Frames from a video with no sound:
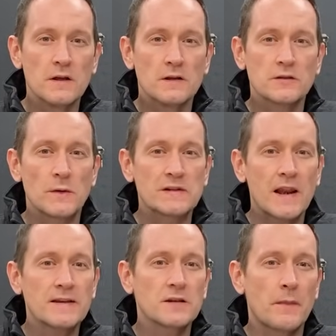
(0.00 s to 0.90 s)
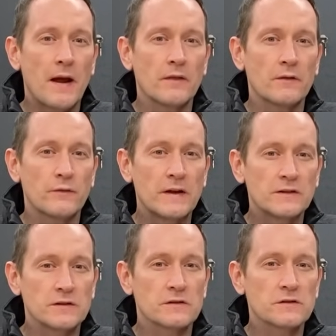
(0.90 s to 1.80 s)
so it's less about the
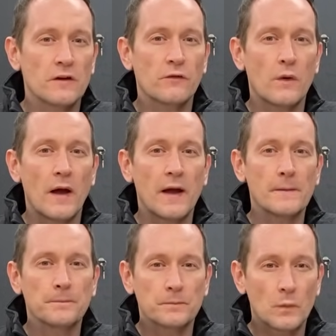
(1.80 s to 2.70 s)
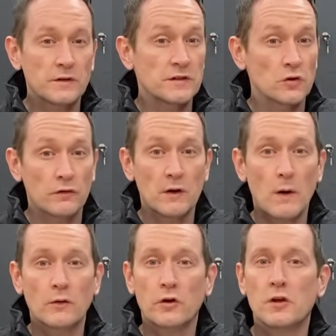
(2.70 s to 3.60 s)
features and software, which is already
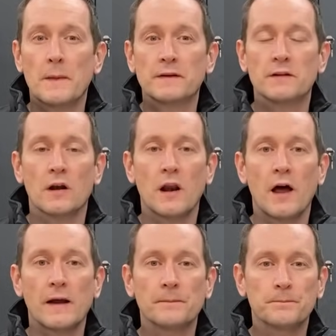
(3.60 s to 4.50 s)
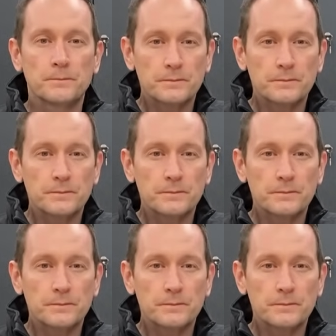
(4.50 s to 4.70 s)
well documented online.